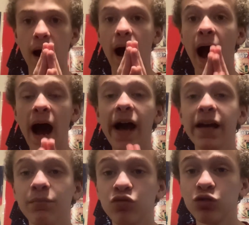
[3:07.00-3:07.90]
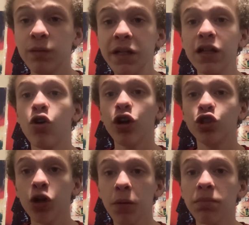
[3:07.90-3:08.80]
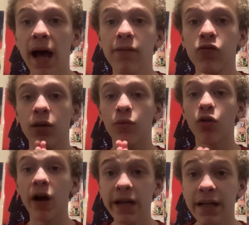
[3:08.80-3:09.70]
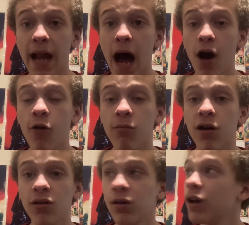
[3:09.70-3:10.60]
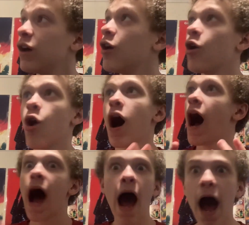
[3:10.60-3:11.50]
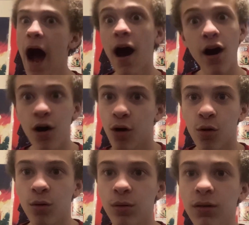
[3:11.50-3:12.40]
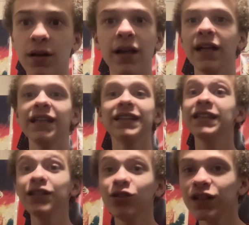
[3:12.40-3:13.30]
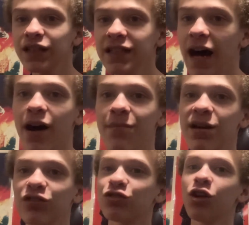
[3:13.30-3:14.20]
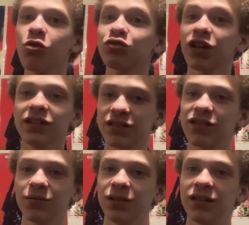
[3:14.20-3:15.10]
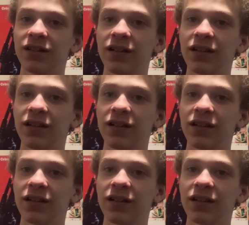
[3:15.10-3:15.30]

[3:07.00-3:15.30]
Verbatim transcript: I am speaking on your platform right now, bro. How? Literally, it makes no sense to me.